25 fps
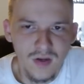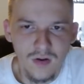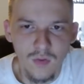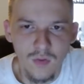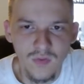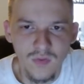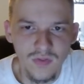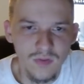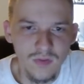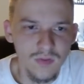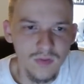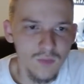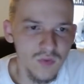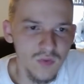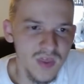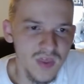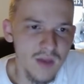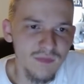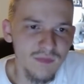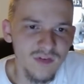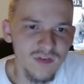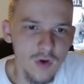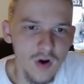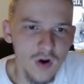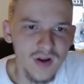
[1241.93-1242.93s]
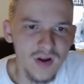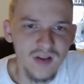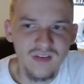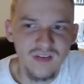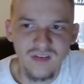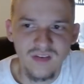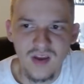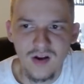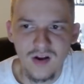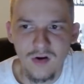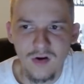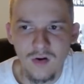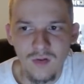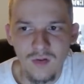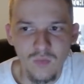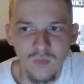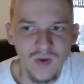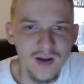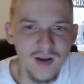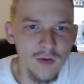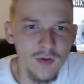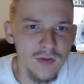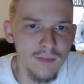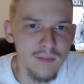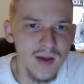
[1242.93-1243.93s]
you know with with him starting at center, we
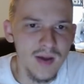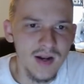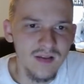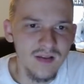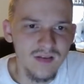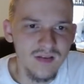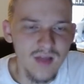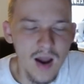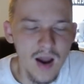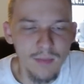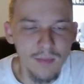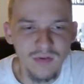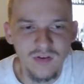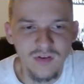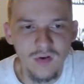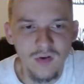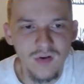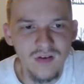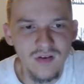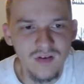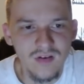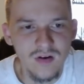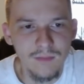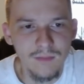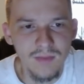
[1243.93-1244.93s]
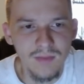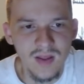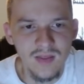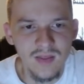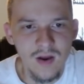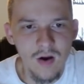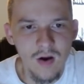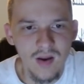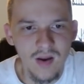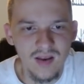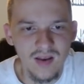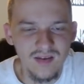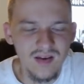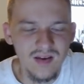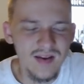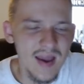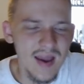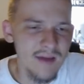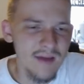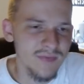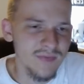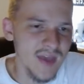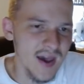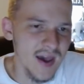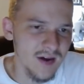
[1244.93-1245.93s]
know the minutes, the opportunity is going to be there. He didn't
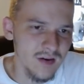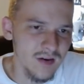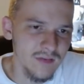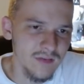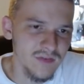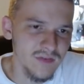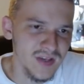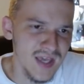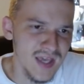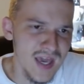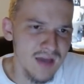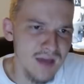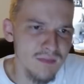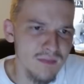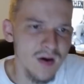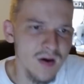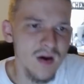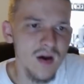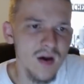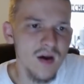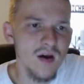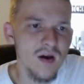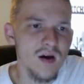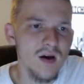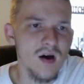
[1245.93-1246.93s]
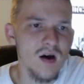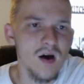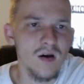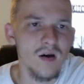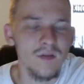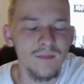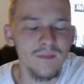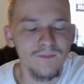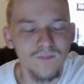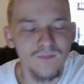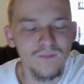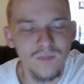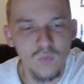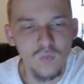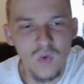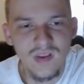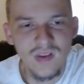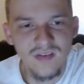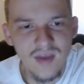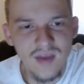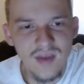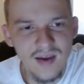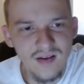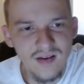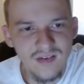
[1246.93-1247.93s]
have that good of a game uh,
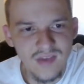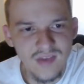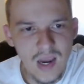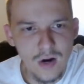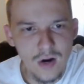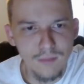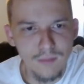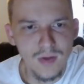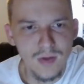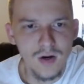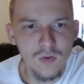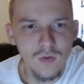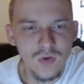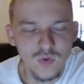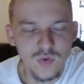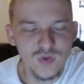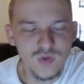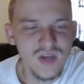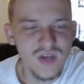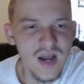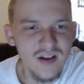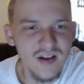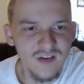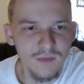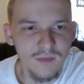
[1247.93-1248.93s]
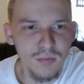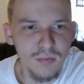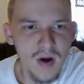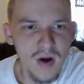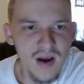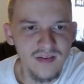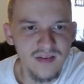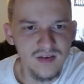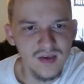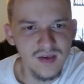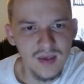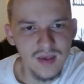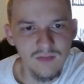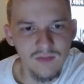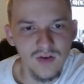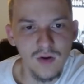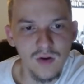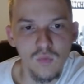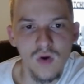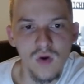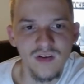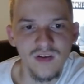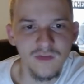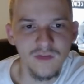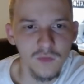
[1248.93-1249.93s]
Wednesday against Sacramento, which was kind of surprising given it
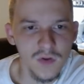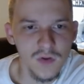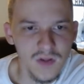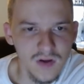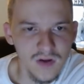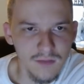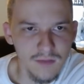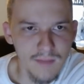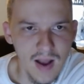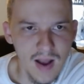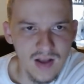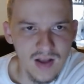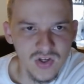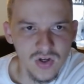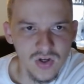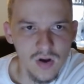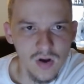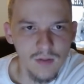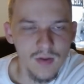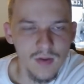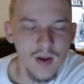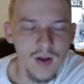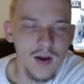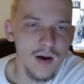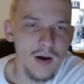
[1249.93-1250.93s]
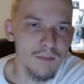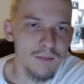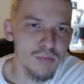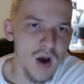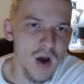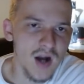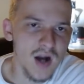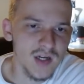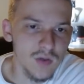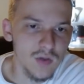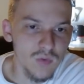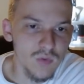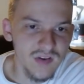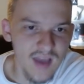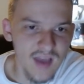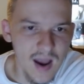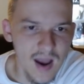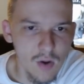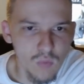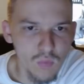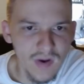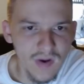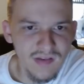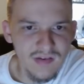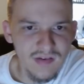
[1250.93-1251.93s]
was a really good matchup. Brogdon was
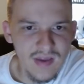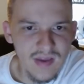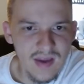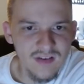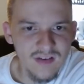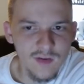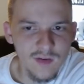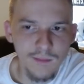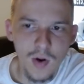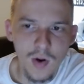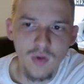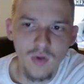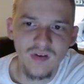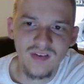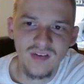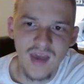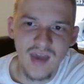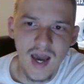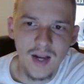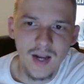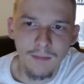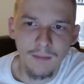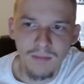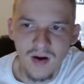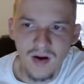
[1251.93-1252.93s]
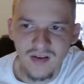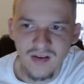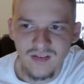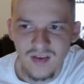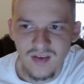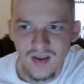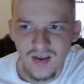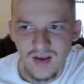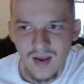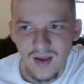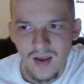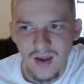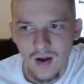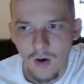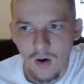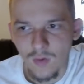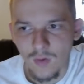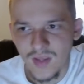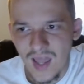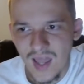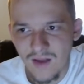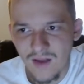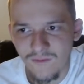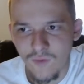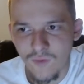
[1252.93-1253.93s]
out Wednesday. Sabonis kind of busted, only
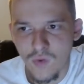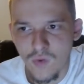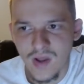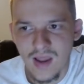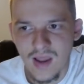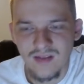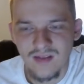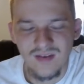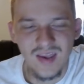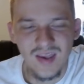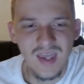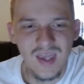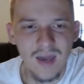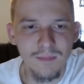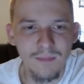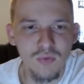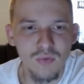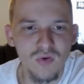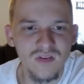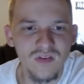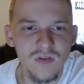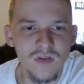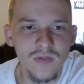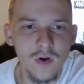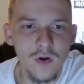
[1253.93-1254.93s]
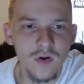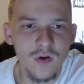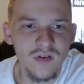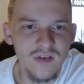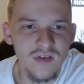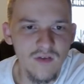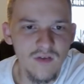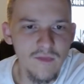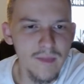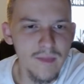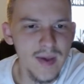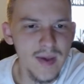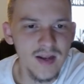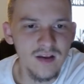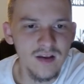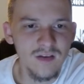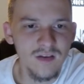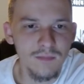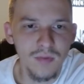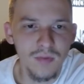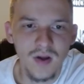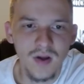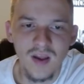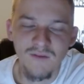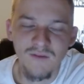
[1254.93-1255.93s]
had 48 DK points in 37 minutes.
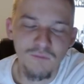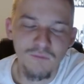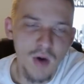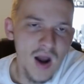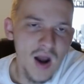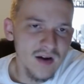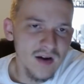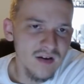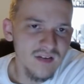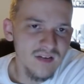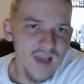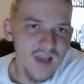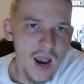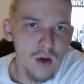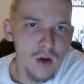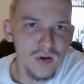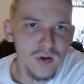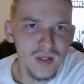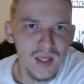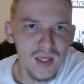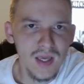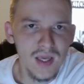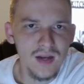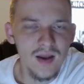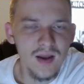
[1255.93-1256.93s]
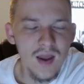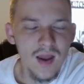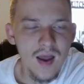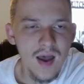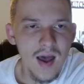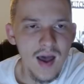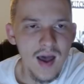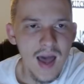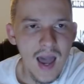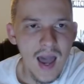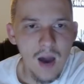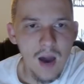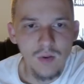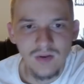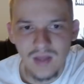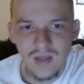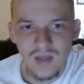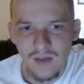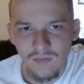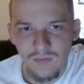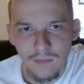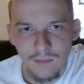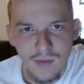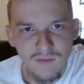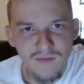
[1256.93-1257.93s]
But if Brogdon's out again, I would
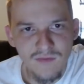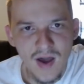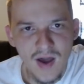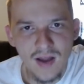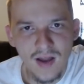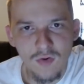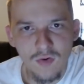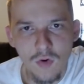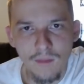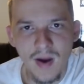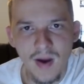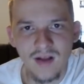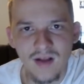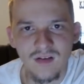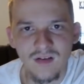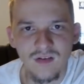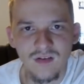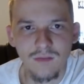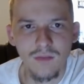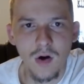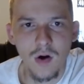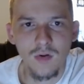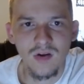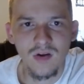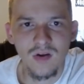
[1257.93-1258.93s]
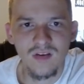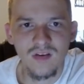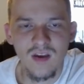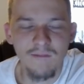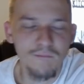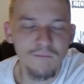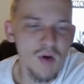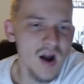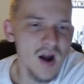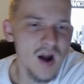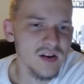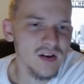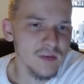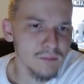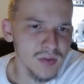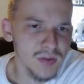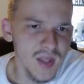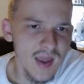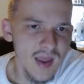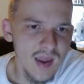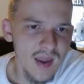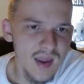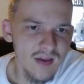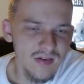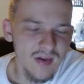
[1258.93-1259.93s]
definitely be fine going back to Sabonis. If Brogdon
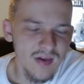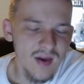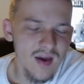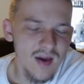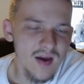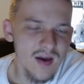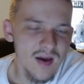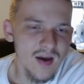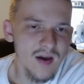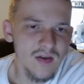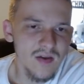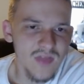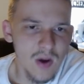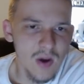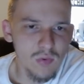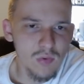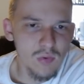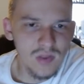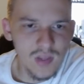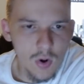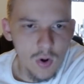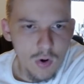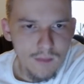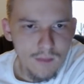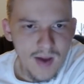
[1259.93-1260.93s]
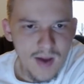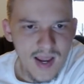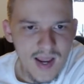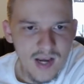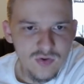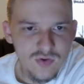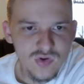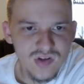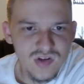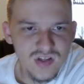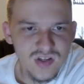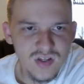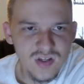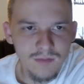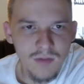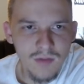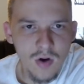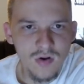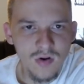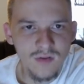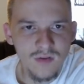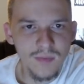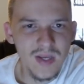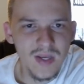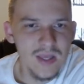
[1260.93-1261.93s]
plays, that would lower my interest in
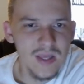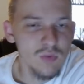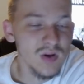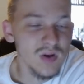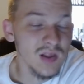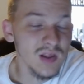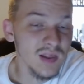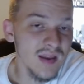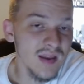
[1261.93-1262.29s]
Sabonis, but he would at